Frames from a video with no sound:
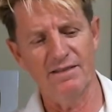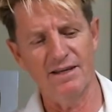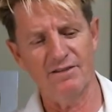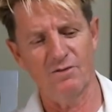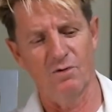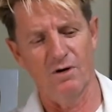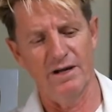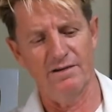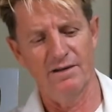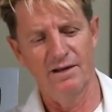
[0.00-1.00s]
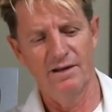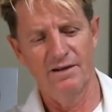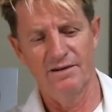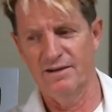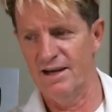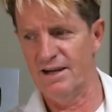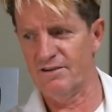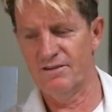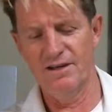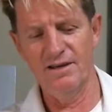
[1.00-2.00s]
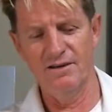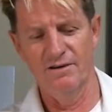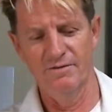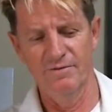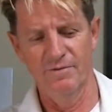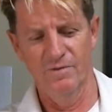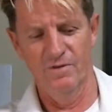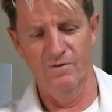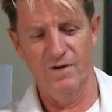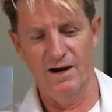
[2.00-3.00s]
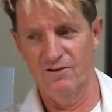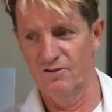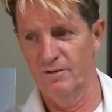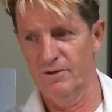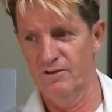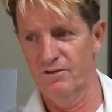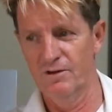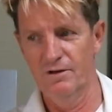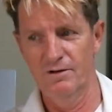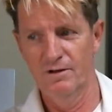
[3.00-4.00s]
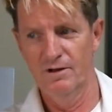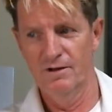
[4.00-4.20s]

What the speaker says: That's quite dark tea, as far as I'm concerned.